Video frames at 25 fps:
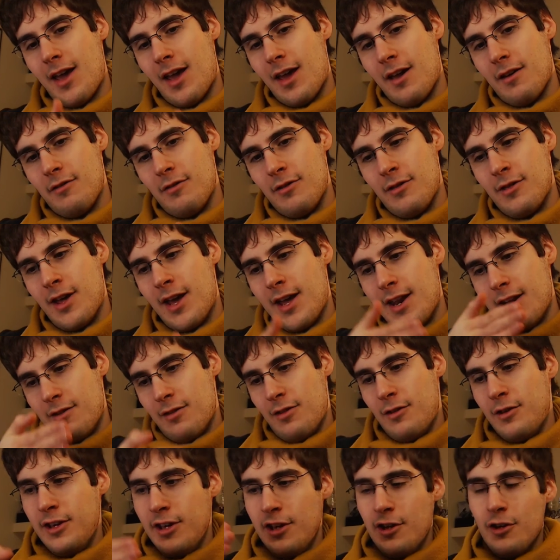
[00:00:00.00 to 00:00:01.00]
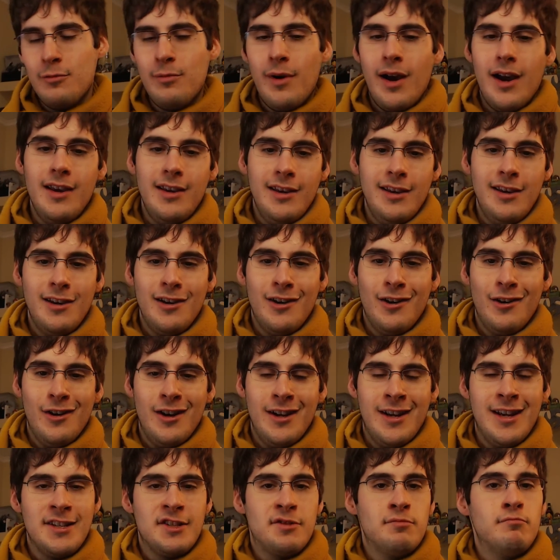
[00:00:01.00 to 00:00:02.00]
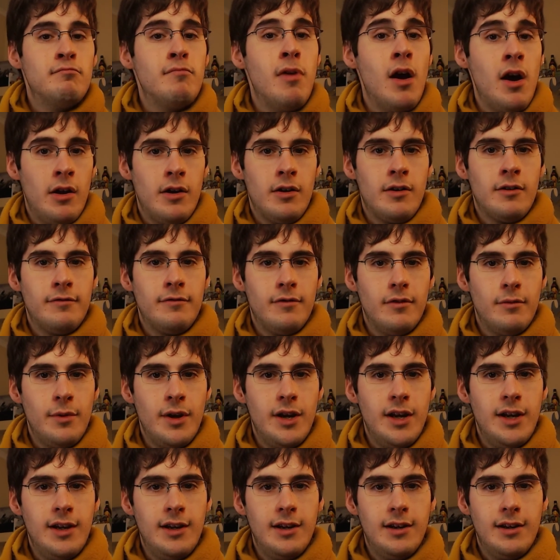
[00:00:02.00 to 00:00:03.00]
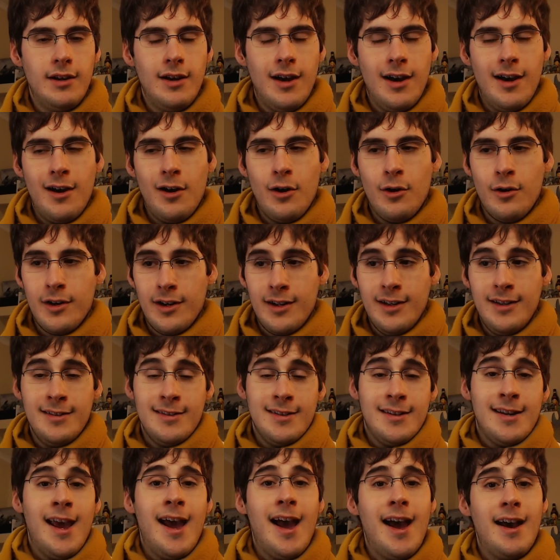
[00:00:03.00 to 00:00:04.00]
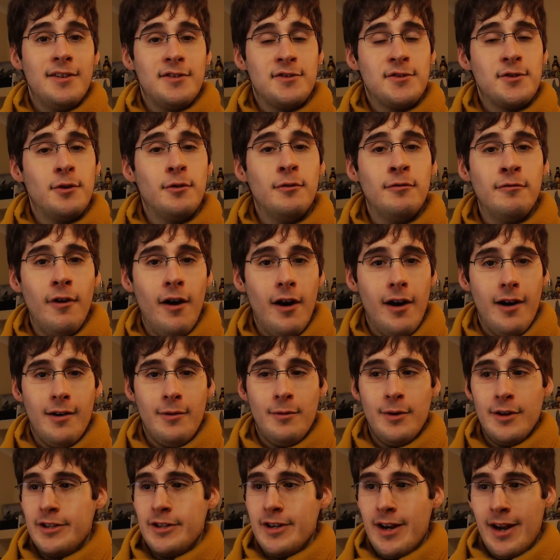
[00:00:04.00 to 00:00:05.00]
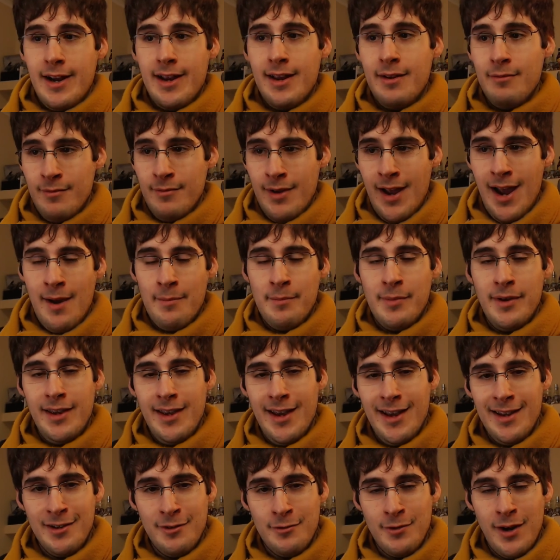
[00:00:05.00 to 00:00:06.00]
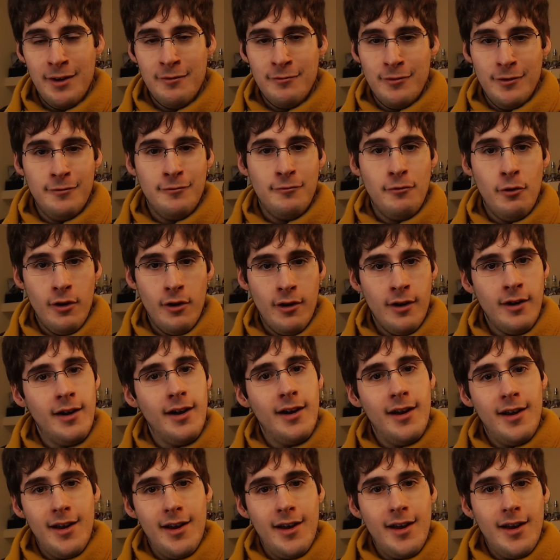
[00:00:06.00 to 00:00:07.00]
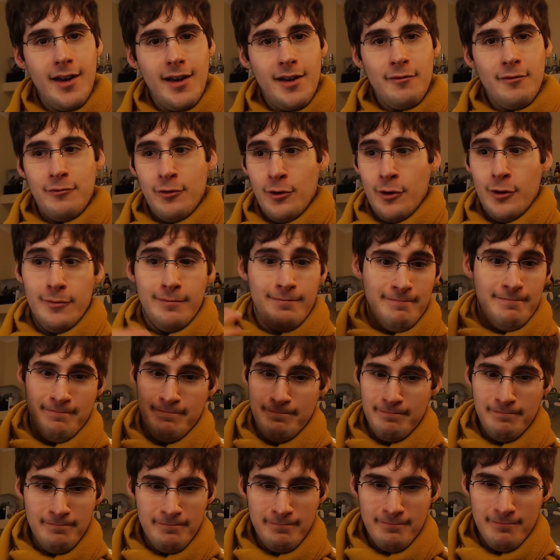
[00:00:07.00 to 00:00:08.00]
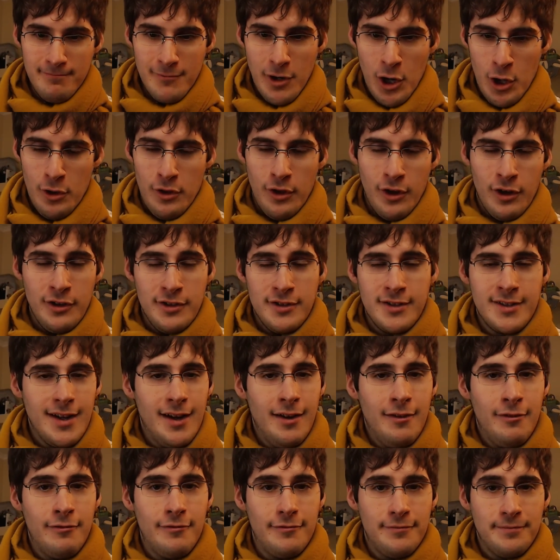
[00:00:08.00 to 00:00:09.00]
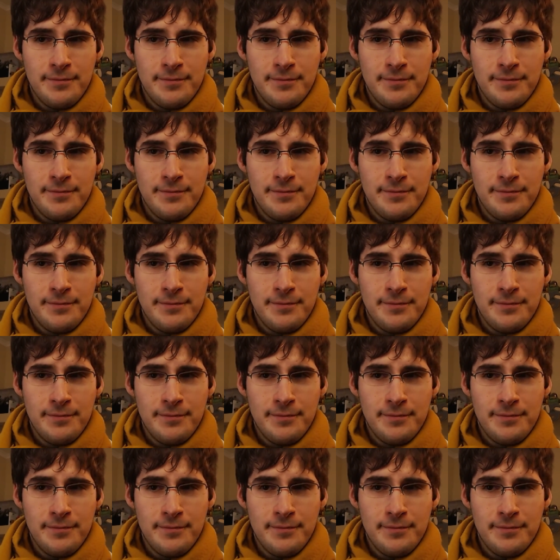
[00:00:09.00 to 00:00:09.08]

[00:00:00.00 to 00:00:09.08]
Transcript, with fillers: that year by year it gets better for me, or at least it has so far, which I am happy and grateful for, for all the good stuff